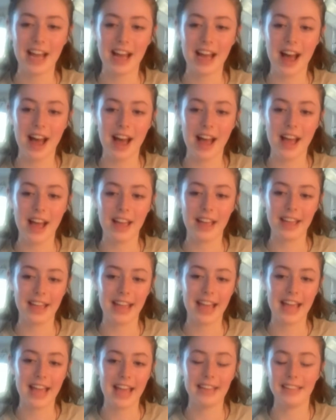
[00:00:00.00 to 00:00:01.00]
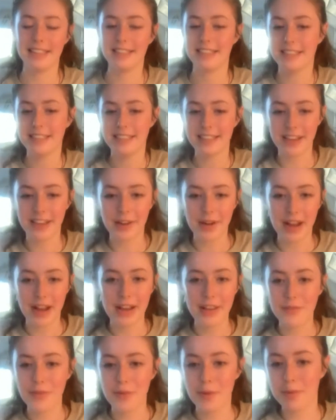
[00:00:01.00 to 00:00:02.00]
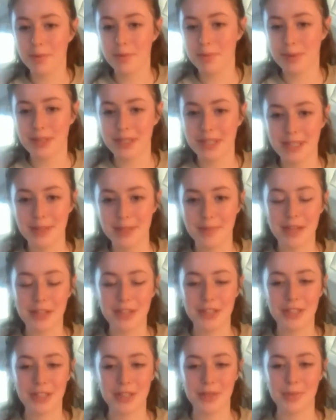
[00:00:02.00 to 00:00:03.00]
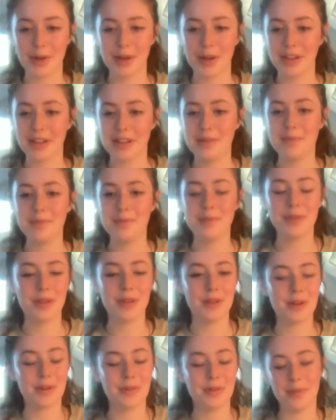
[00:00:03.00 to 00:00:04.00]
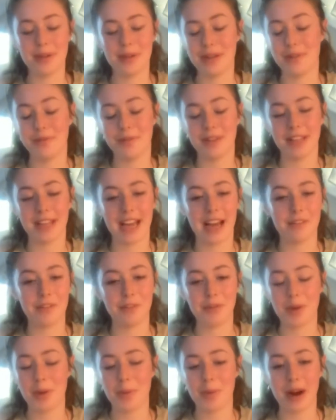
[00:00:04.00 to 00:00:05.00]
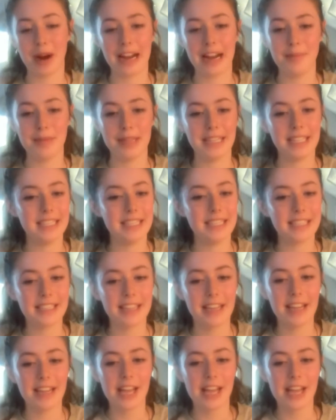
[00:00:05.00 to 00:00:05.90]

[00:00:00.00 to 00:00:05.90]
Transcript: And you know, any form of participation is welcome. We don't really have a requirement